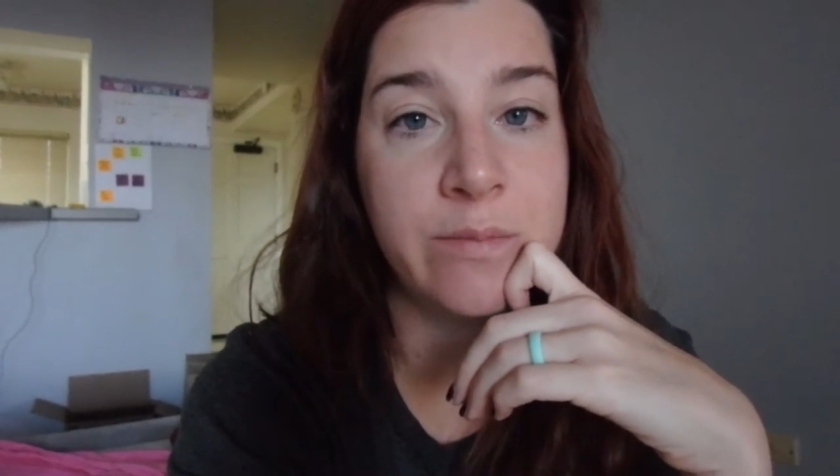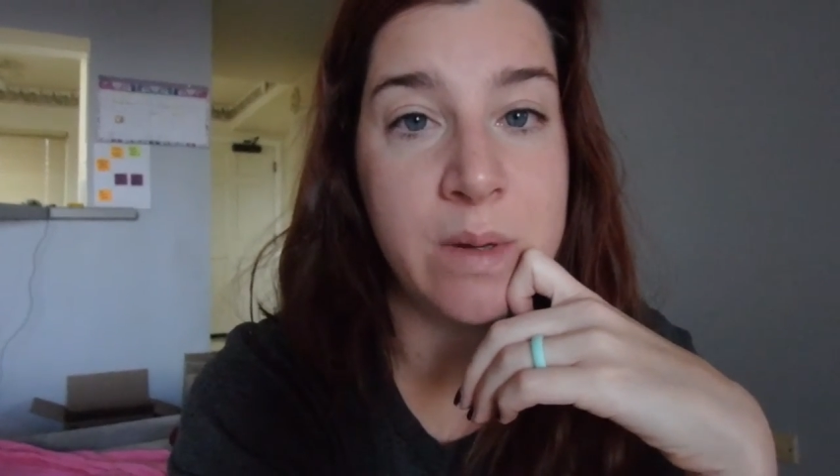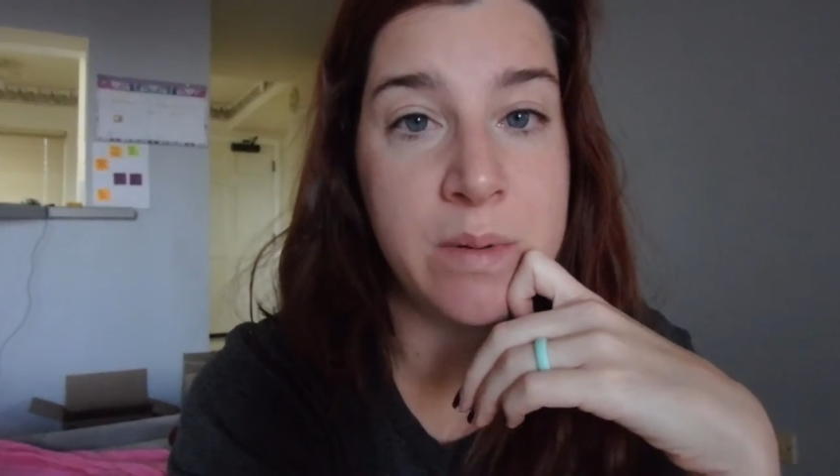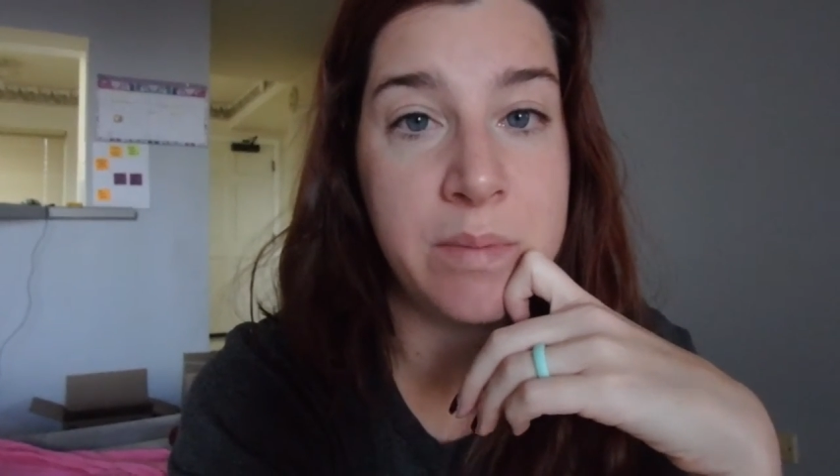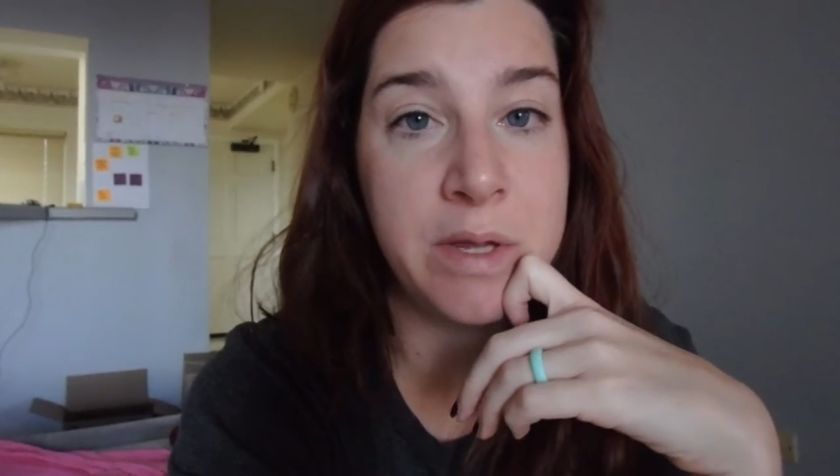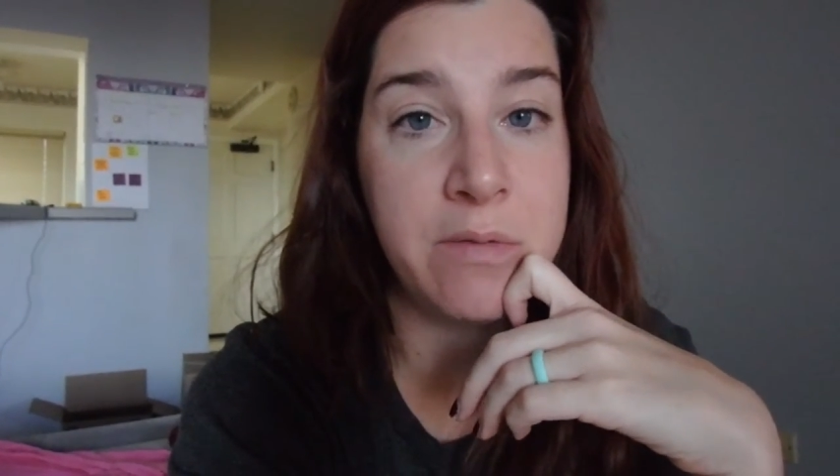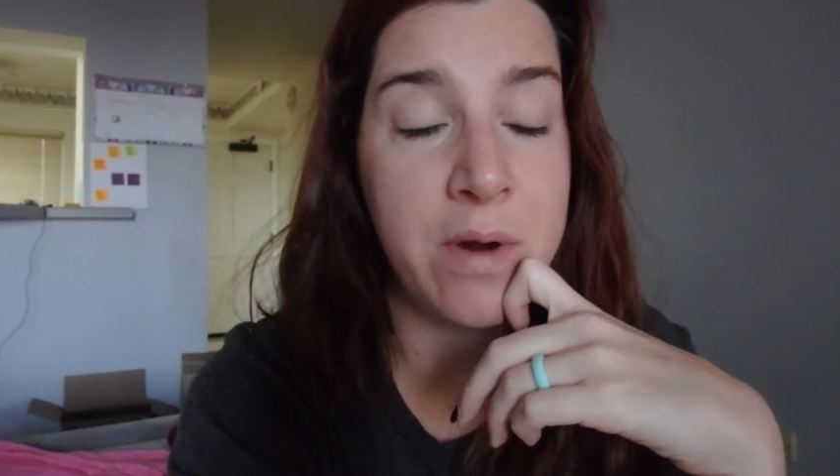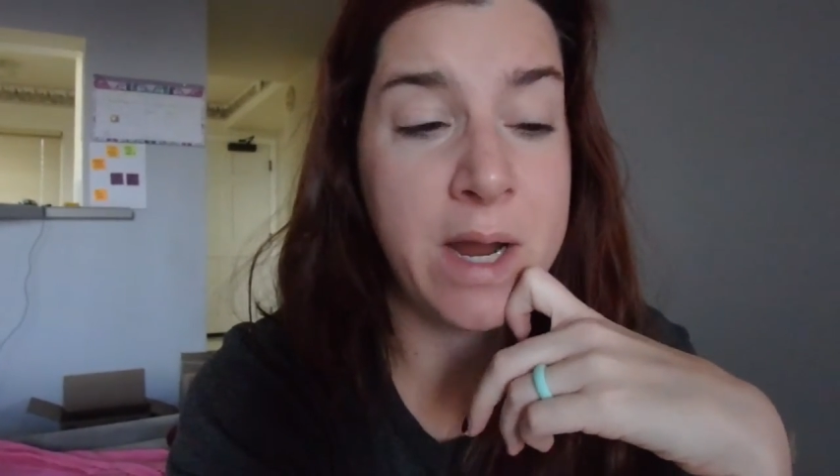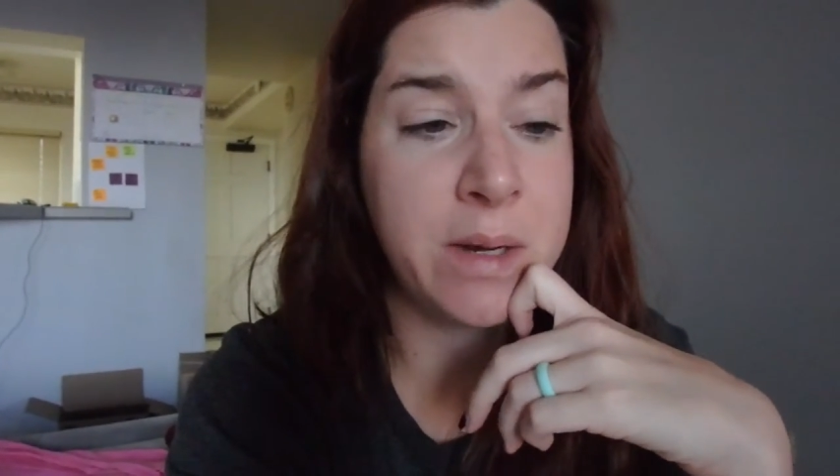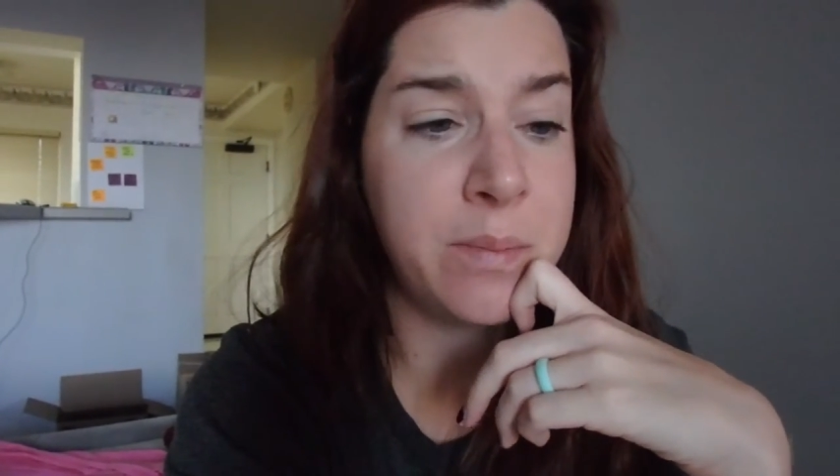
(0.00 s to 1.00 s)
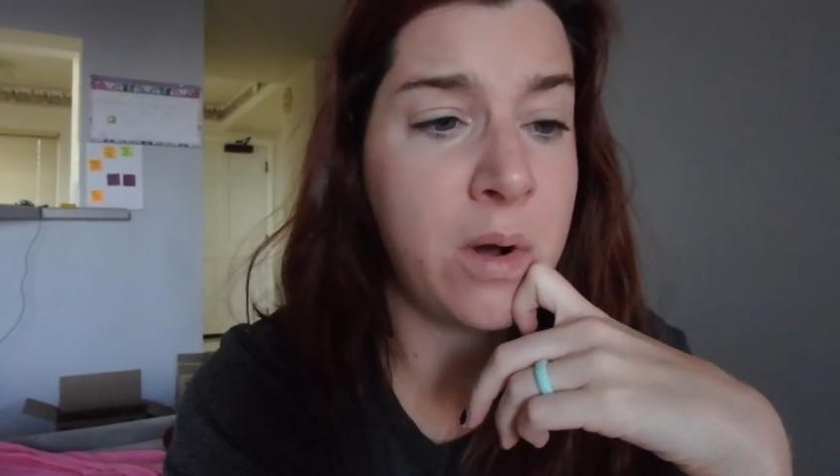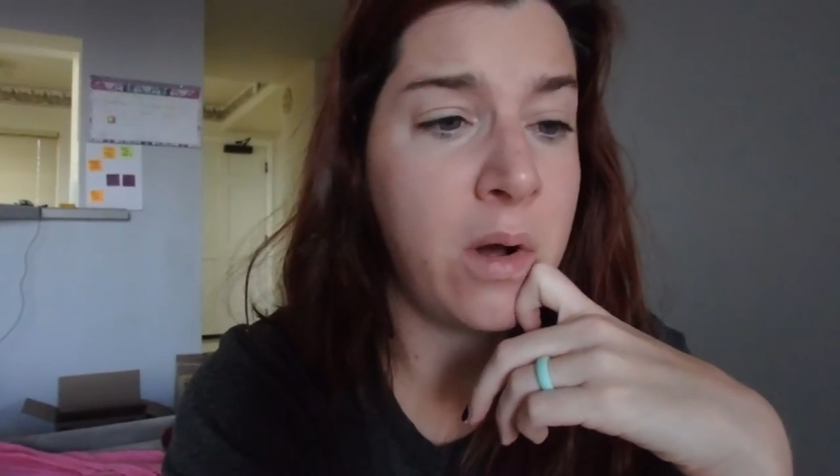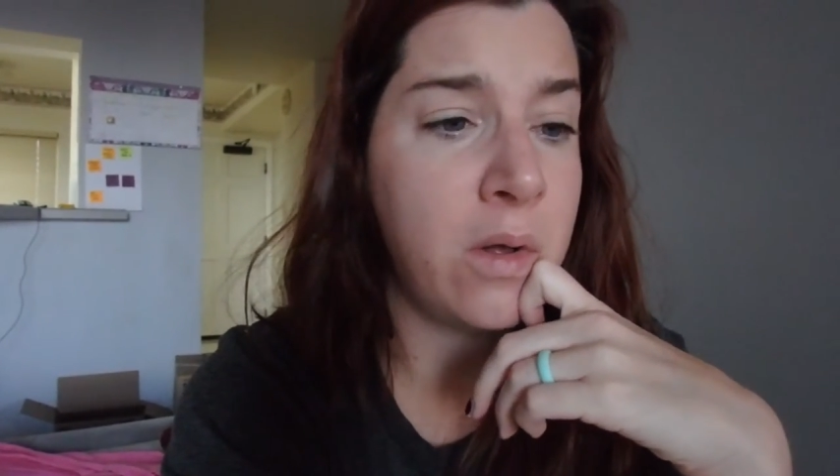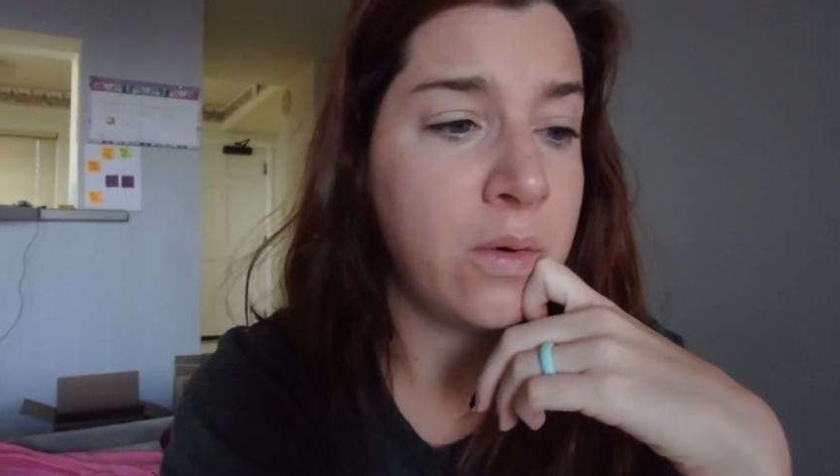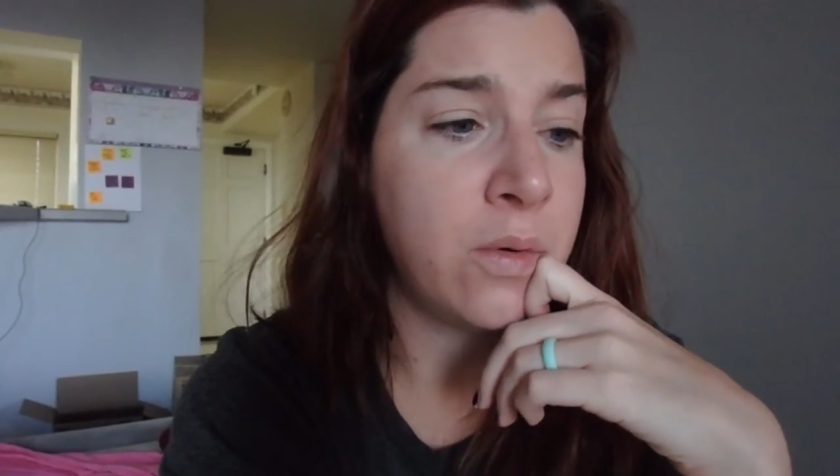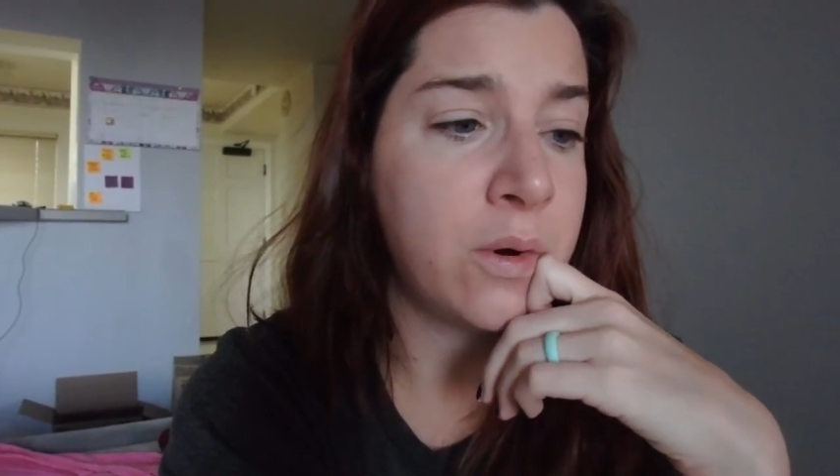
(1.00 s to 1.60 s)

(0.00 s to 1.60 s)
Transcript: maybe play racquetball